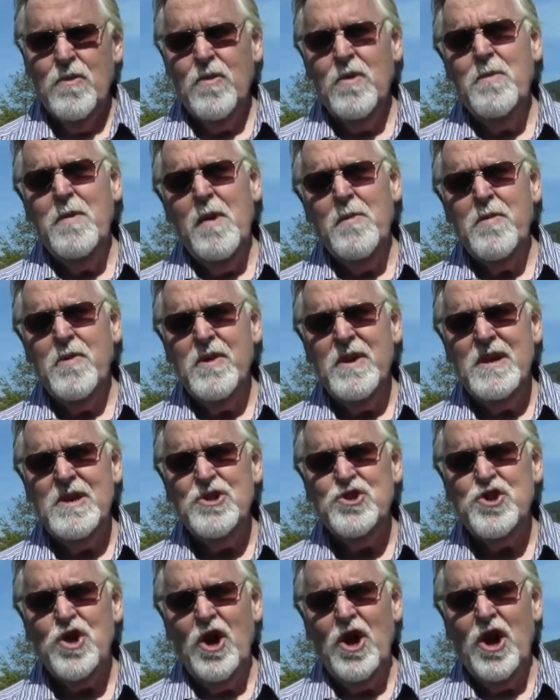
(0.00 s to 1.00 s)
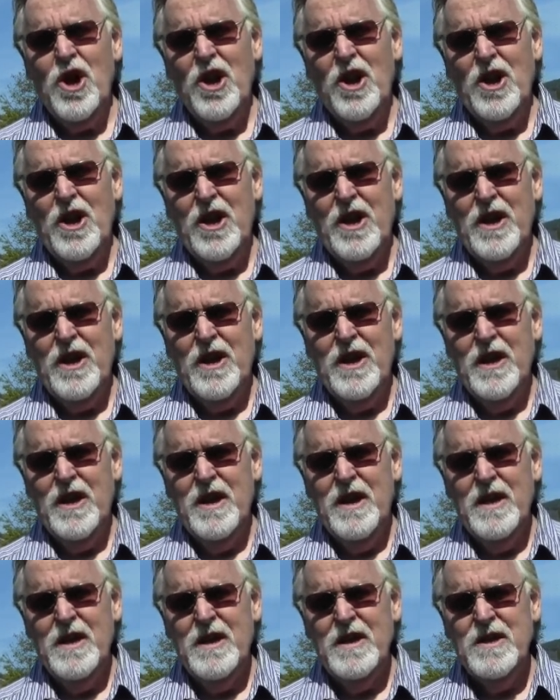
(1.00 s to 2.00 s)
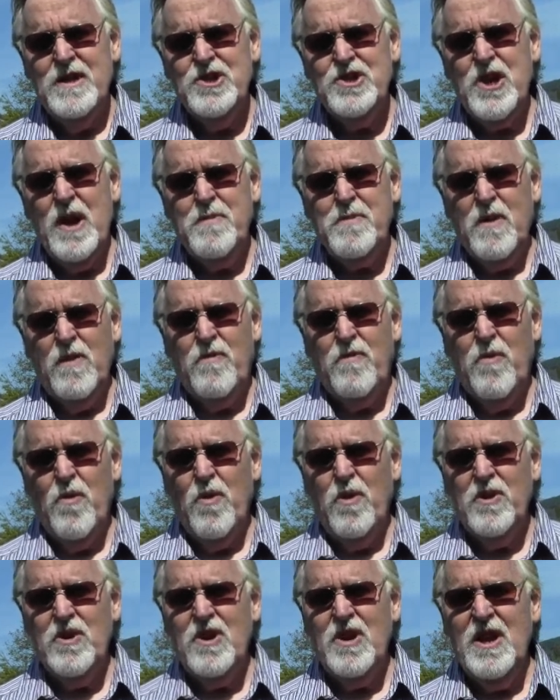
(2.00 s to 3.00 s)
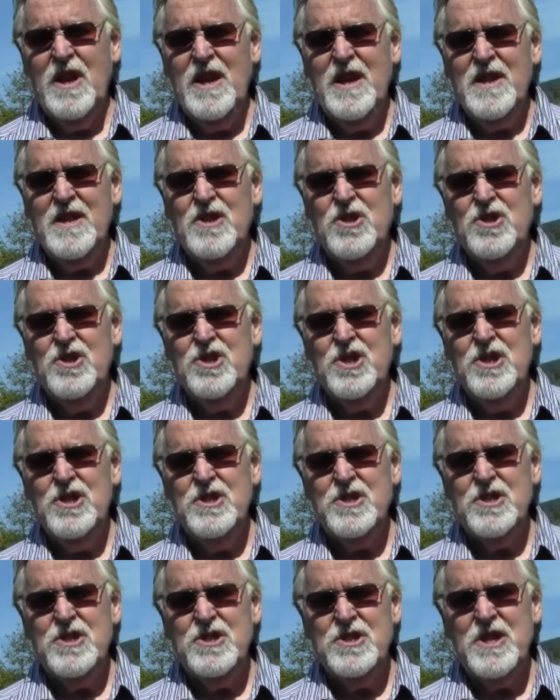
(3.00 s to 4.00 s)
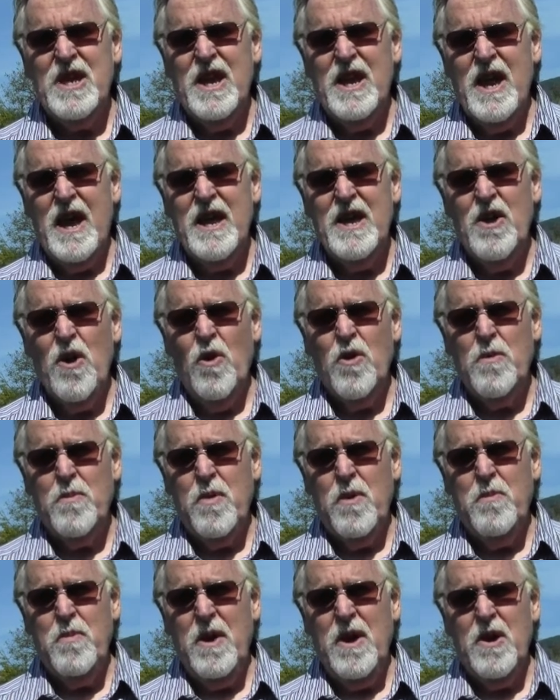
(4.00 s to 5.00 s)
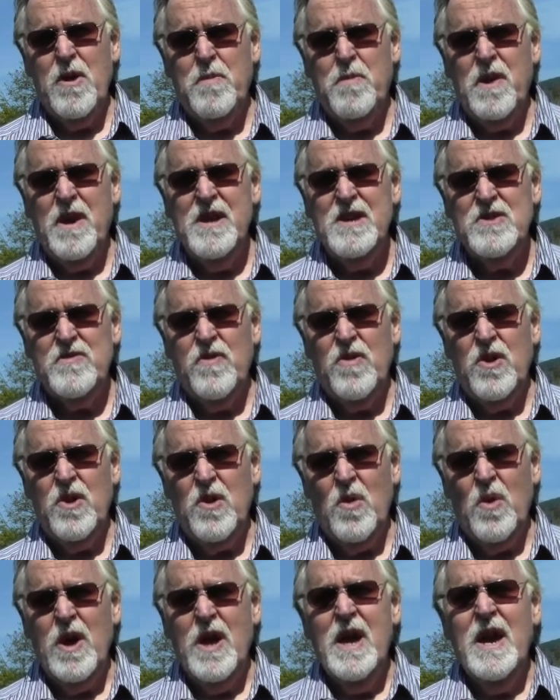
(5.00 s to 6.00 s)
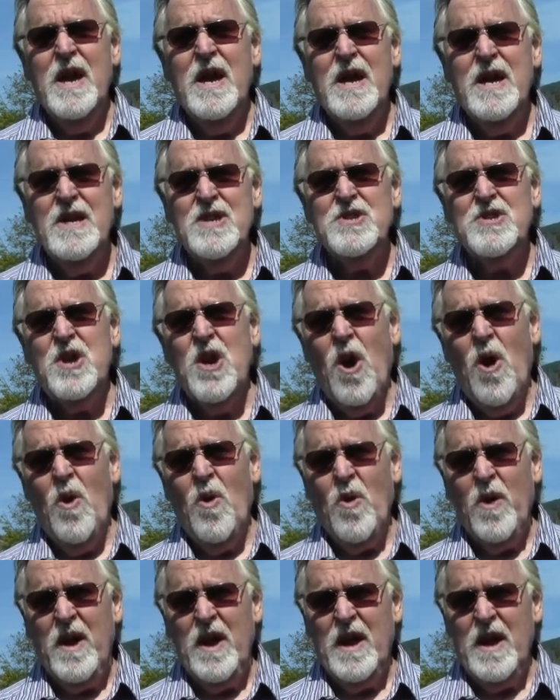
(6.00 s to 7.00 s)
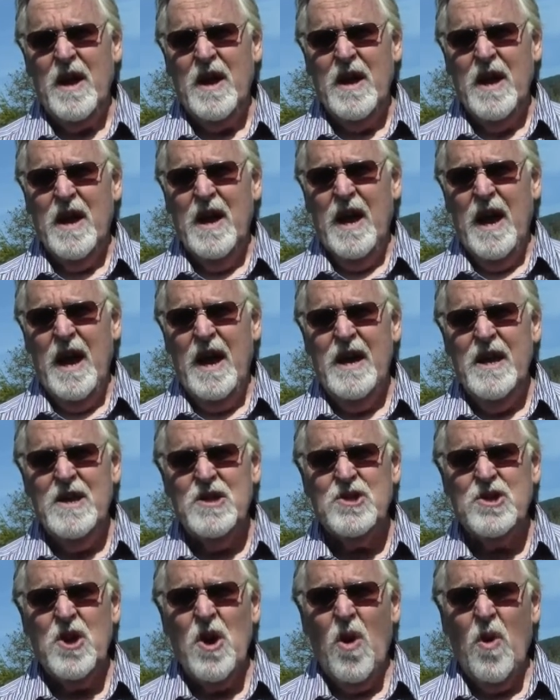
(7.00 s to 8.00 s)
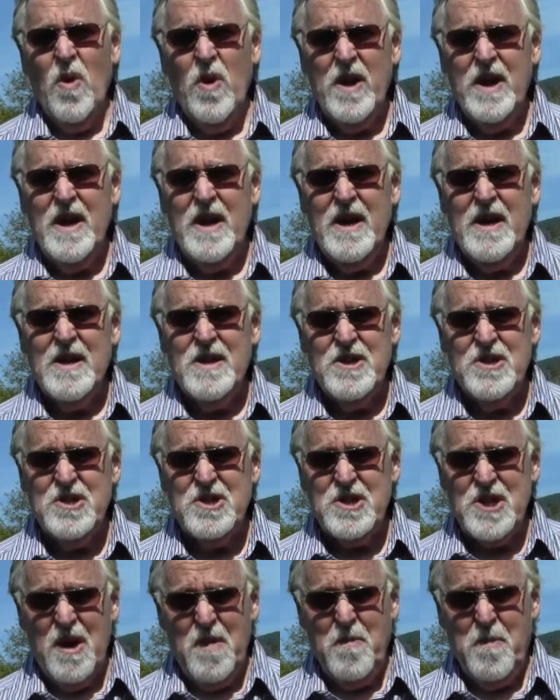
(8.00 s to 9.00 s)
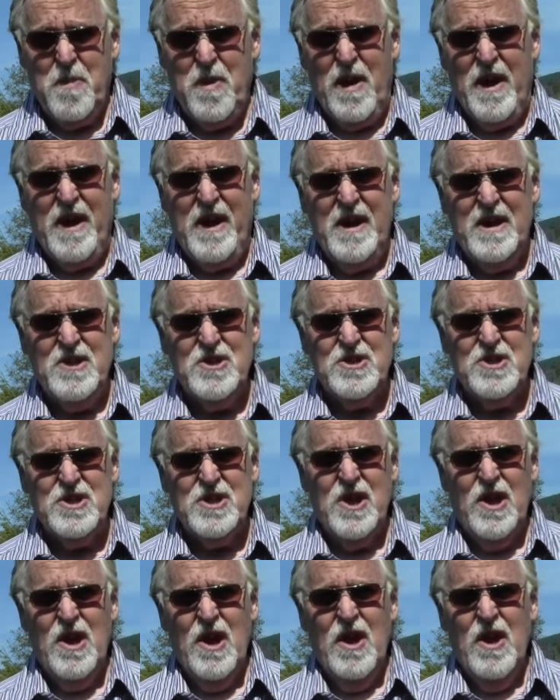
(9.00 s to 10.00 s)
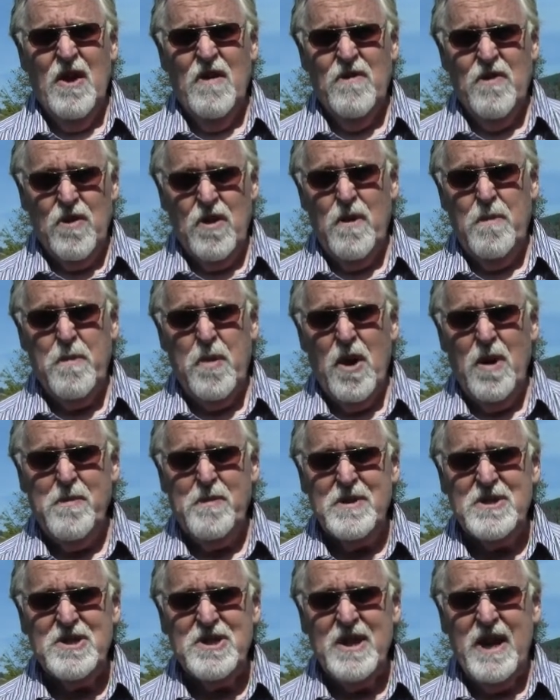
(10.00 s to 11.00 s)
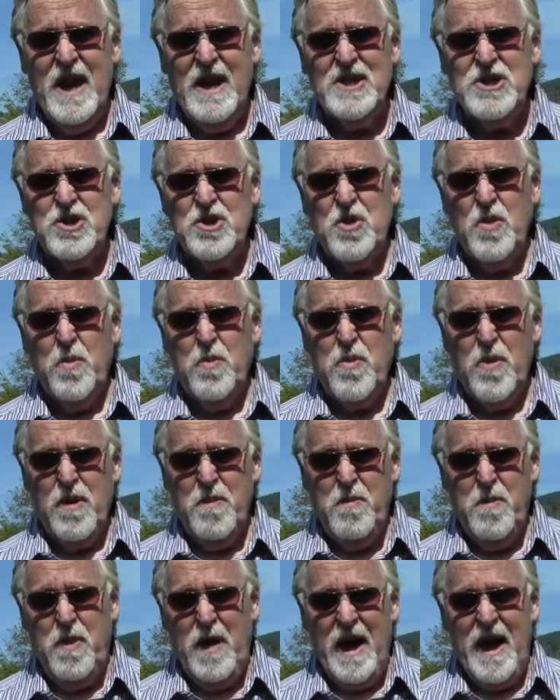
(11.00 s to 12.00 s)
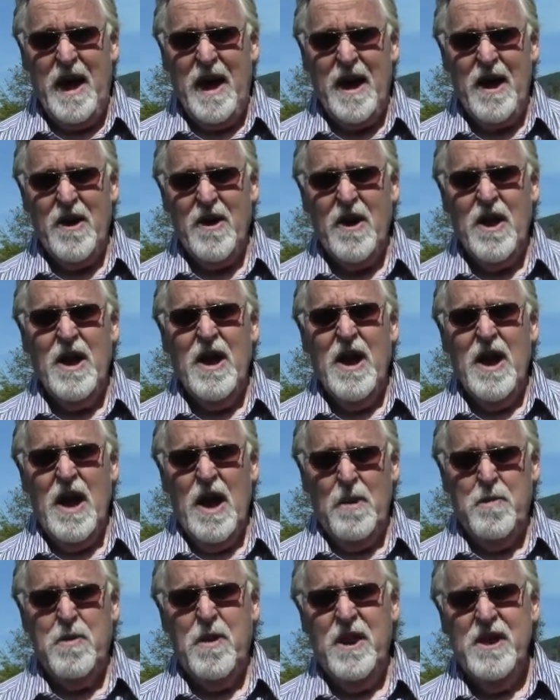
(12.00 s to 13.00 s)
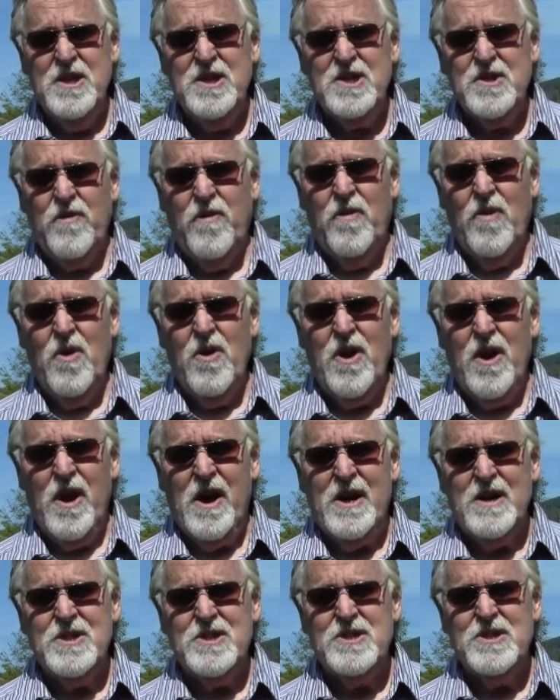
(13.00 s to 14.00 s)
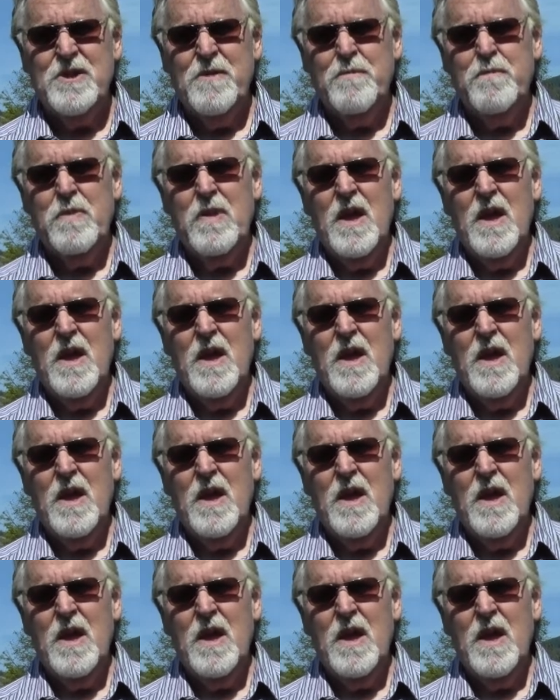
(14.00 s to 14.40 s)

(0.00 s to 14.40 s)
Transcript: Remembering John chapter 14, Jesus said, I go to prepare a place for you. He's going, and he's going someplace for a purpose, and that's to prepare a place for us.